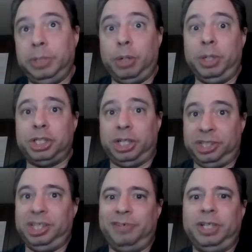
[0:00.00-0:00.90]
Make a wish.
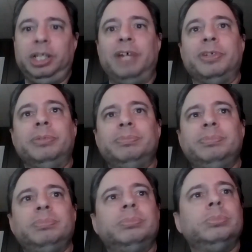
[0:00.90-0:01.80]
It's 11-11.
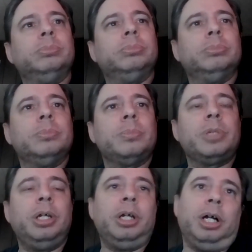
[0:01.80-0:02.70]

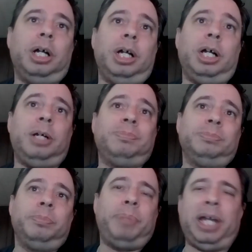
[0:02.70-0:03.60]
Uh,
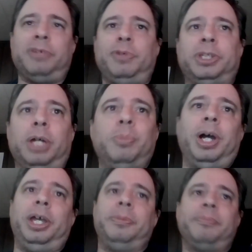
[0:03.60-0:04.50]
back and forth they
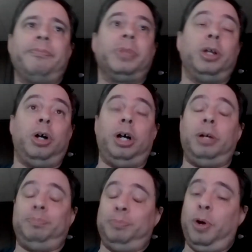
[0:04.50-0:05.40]
went.
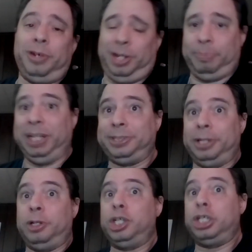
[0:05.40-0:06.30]
Uh, Moriarty
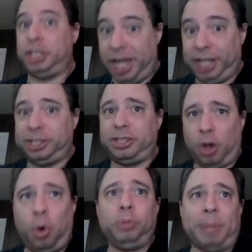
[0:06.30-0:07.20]
basically
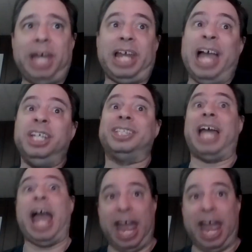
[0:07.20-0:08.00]
kicked old man Egg's